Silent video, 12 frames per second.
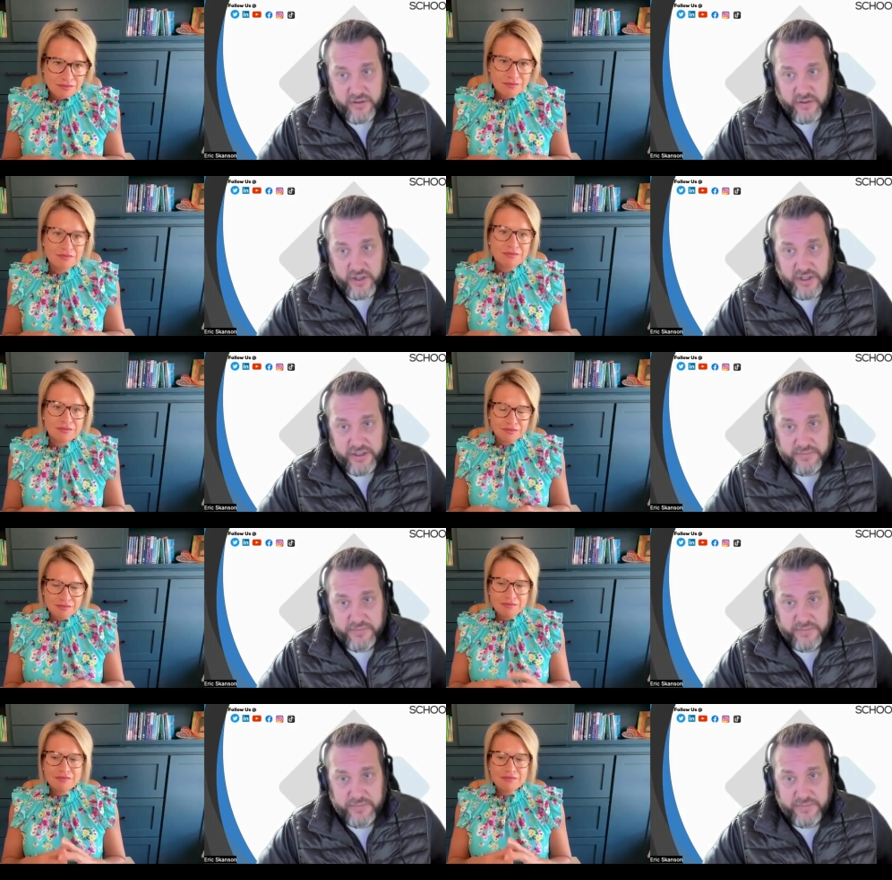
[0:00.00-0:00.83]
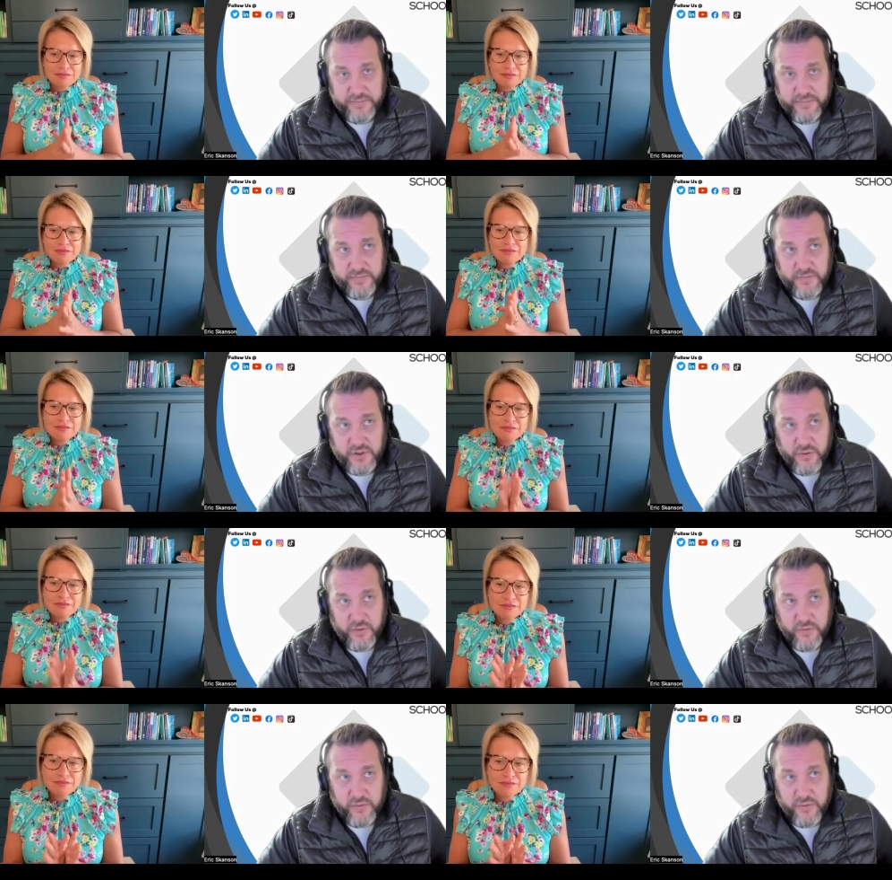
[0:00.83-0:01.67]
Speaker 1: Uh,
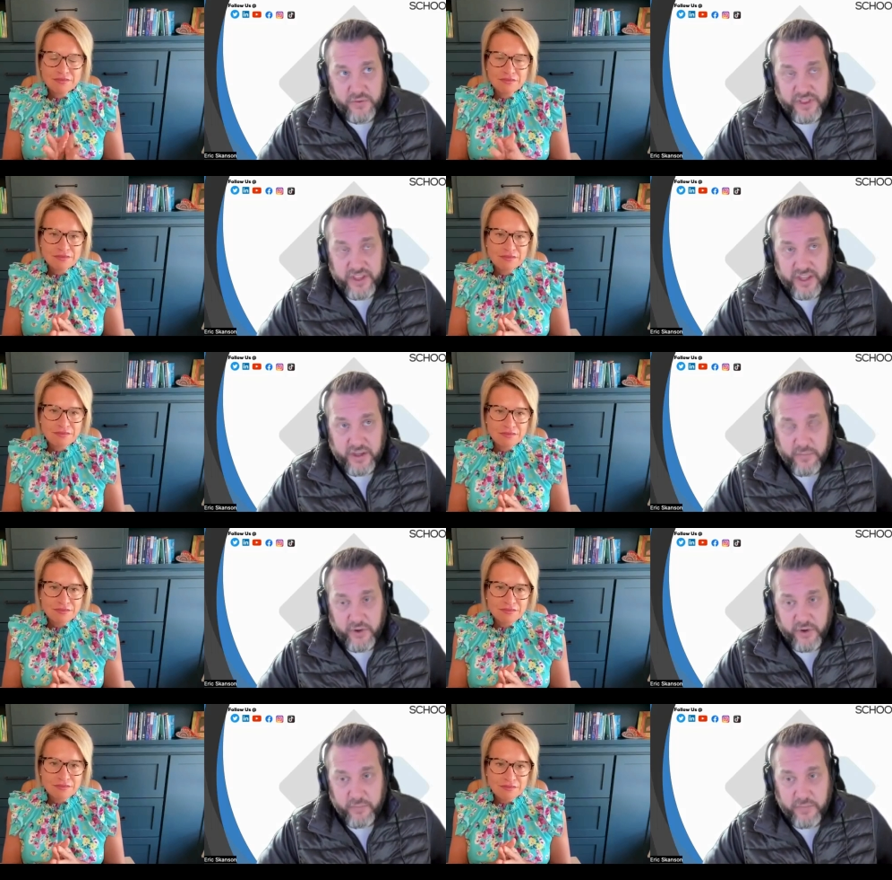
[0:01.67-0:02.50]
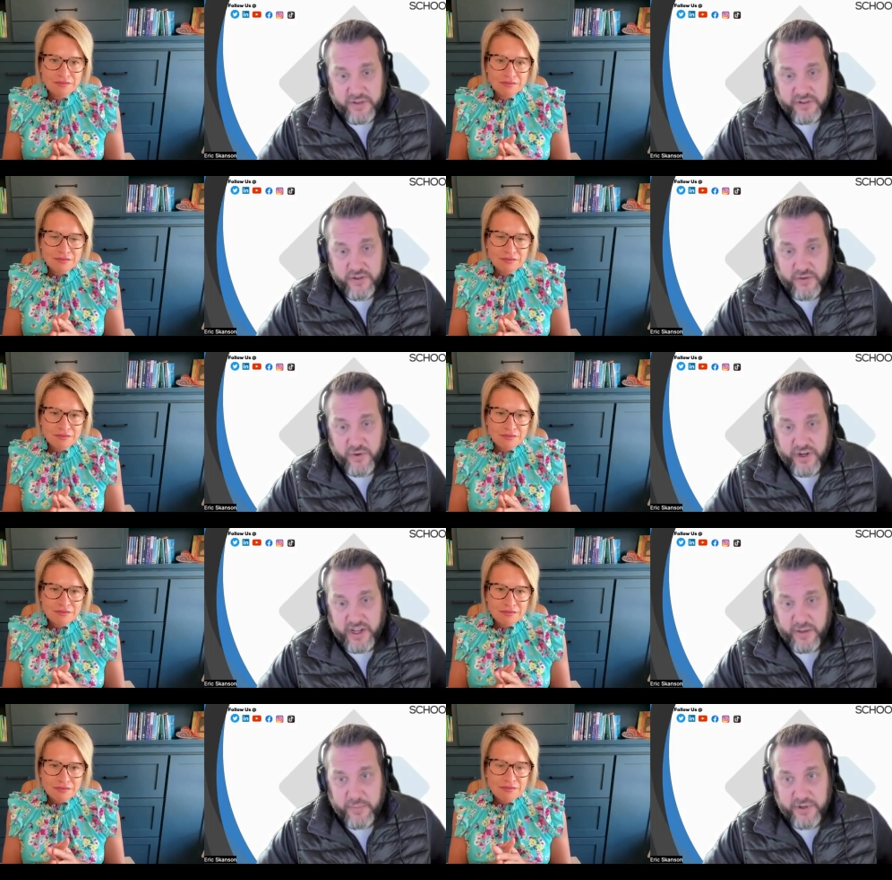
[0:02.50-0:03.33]
so, thinking about your message around
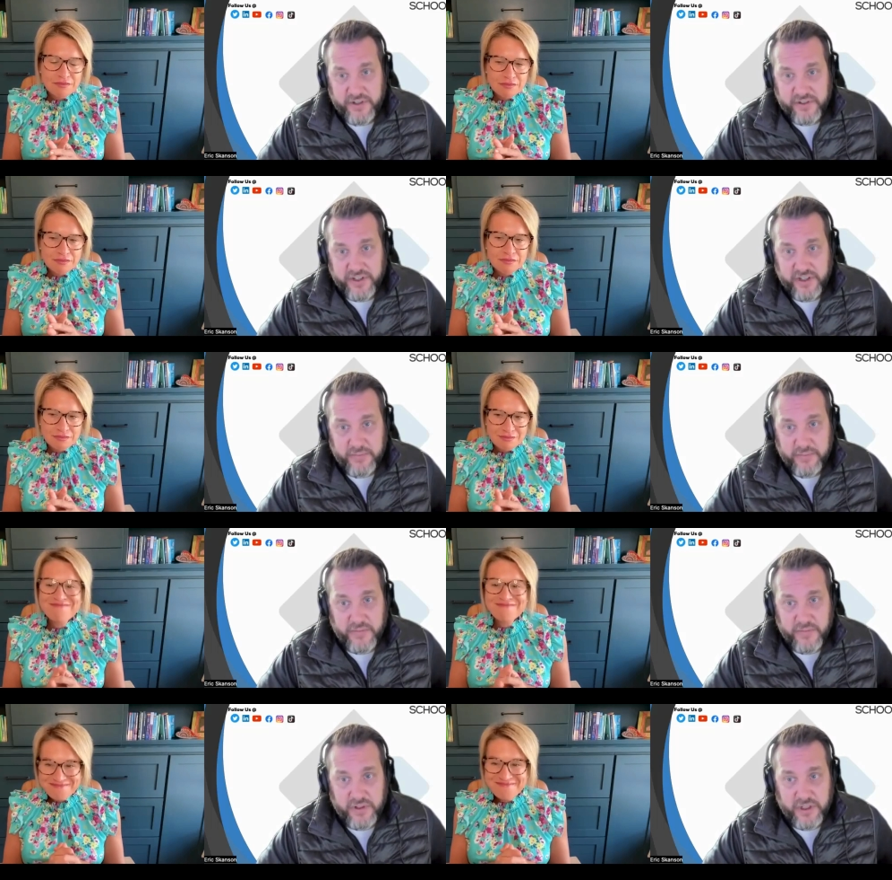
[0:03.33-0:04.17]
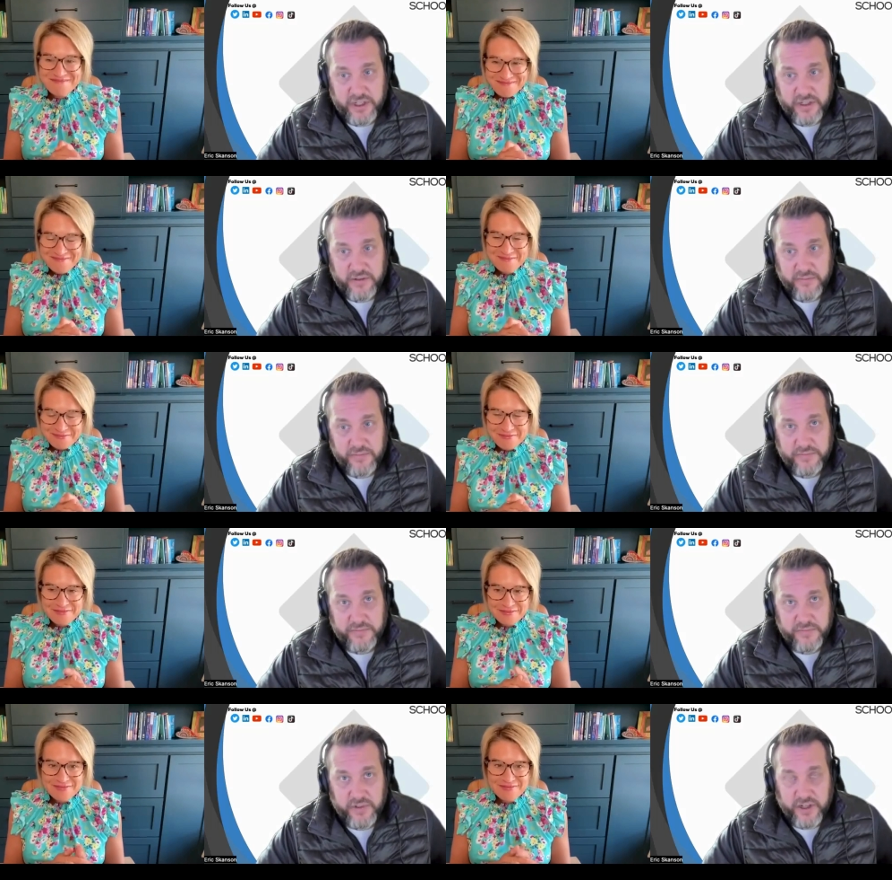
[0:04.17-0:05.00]
happiness, Kim, um,
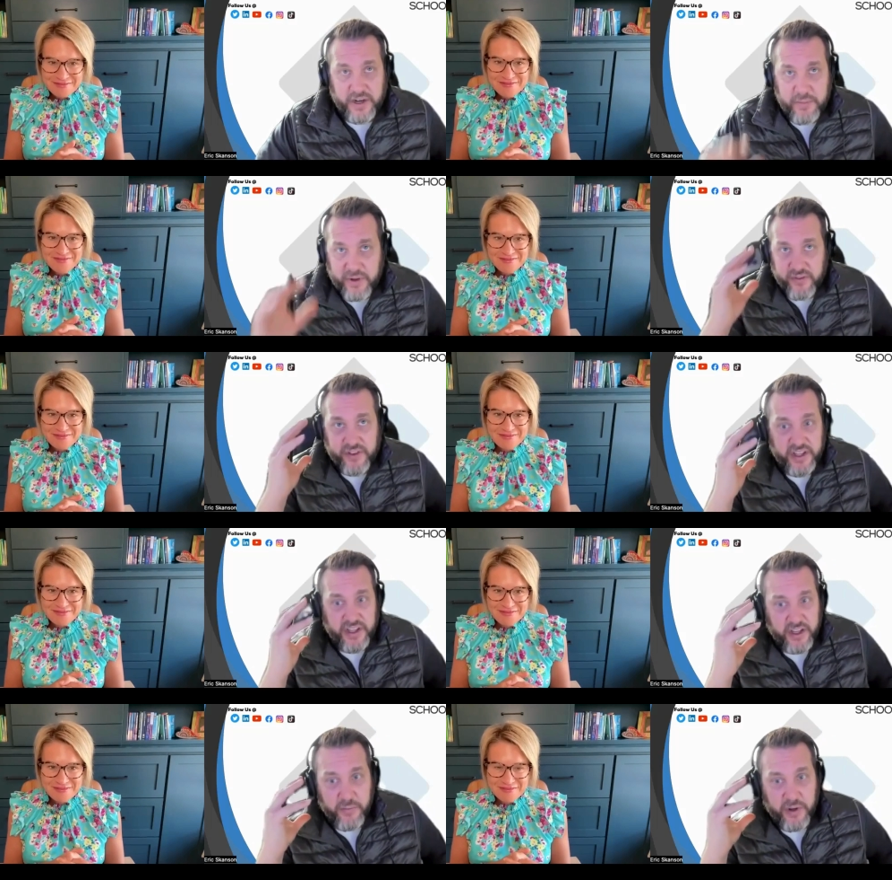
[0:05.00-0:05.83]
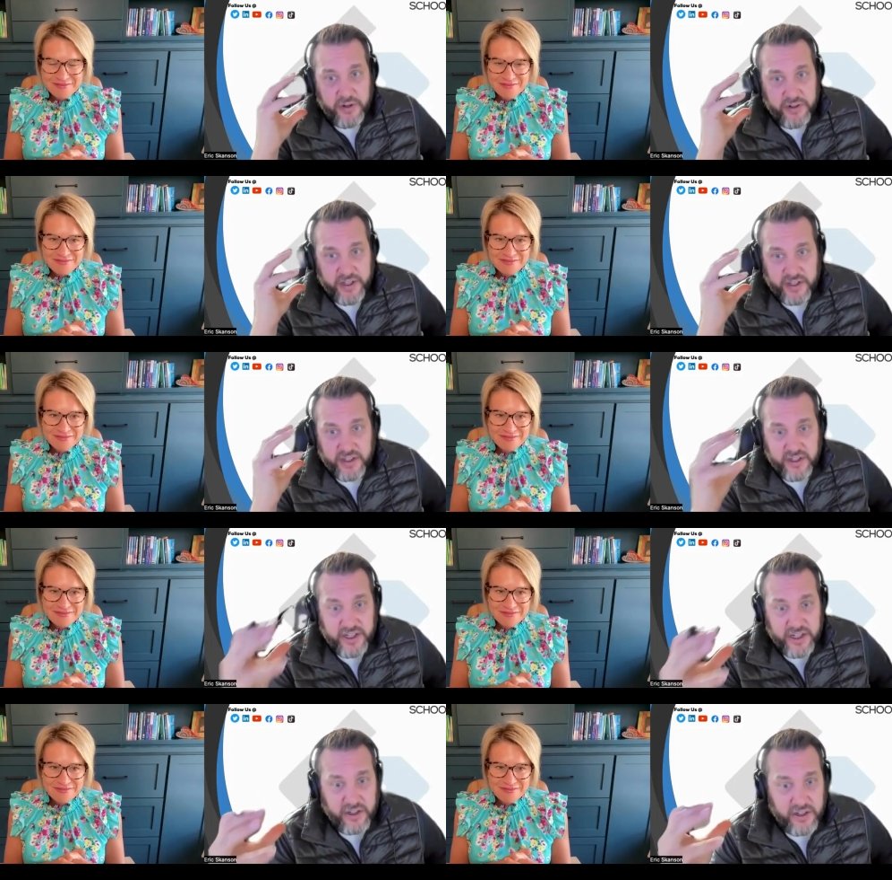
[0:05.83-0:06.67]
and I'm even thinking about like
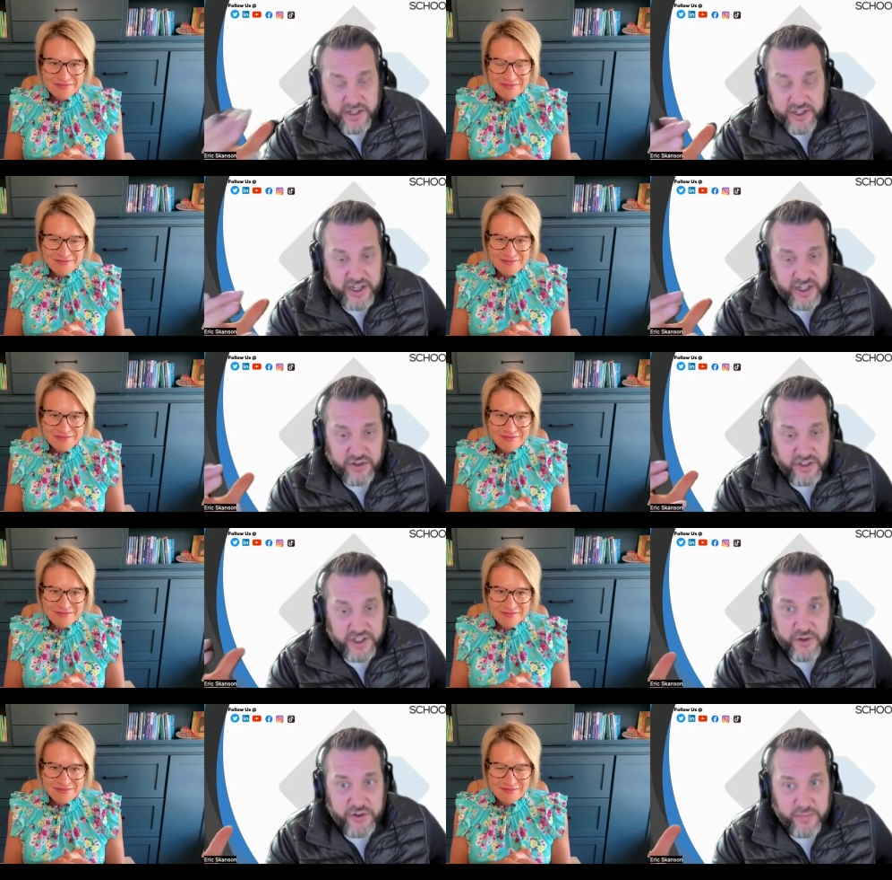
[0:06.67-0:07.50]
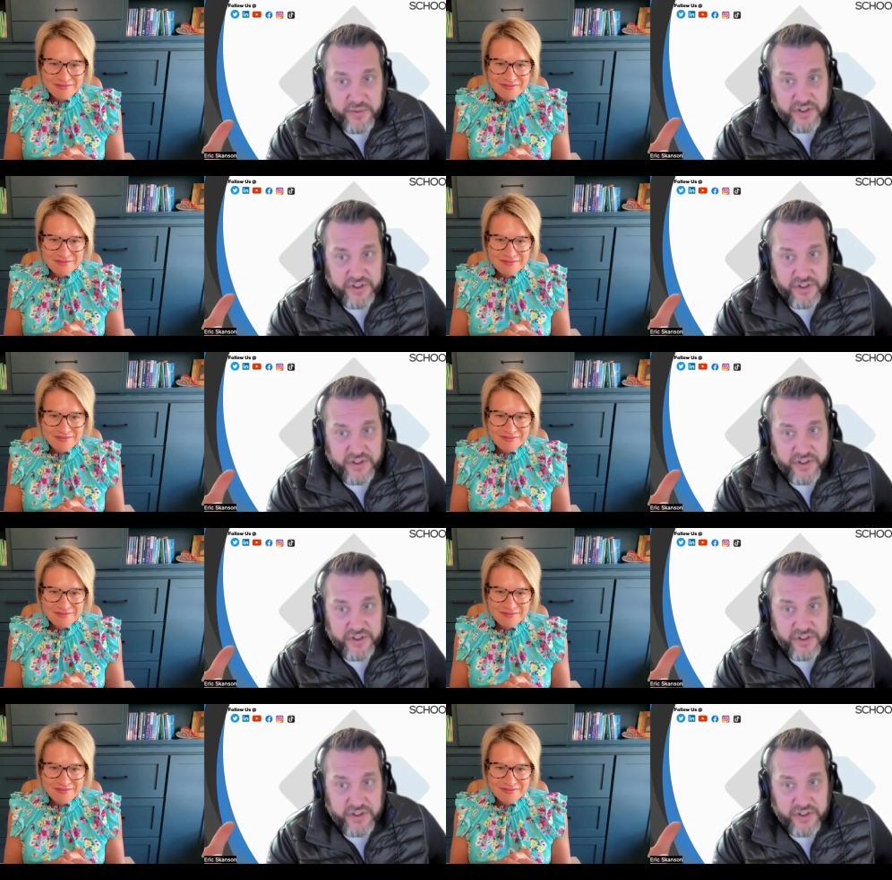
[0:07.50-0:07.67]
le- education leadership